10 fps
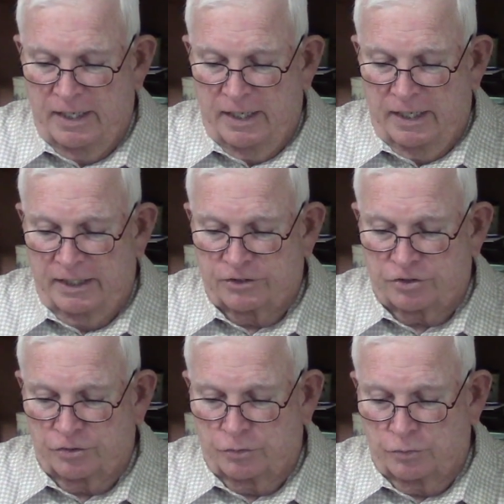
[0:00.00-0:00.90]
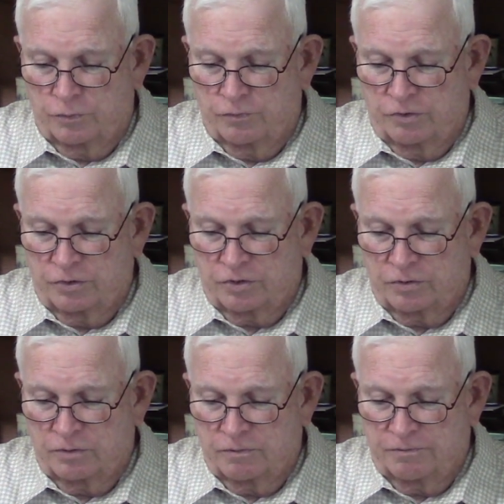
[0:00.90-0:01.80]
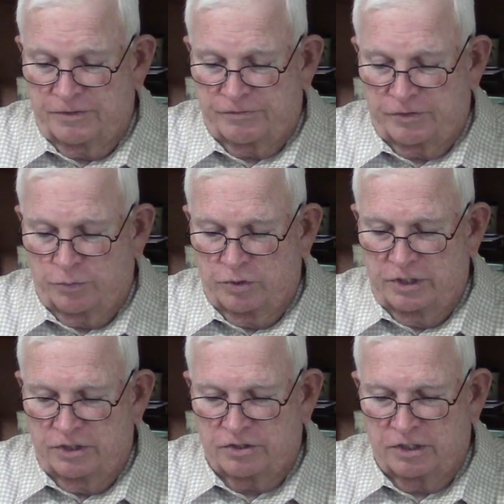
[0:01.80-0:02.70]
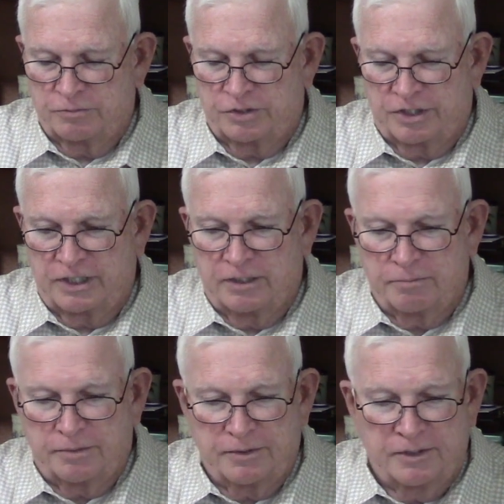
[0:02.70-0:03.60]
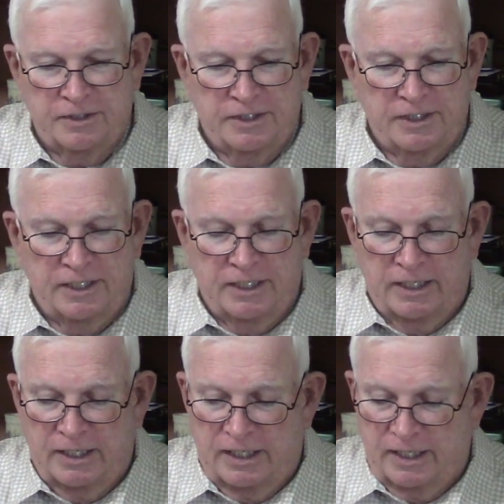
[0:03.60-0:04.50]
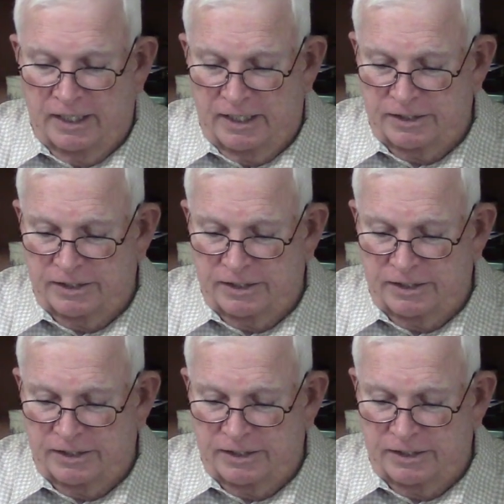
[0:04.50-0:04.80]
And so verse 51 sums it up and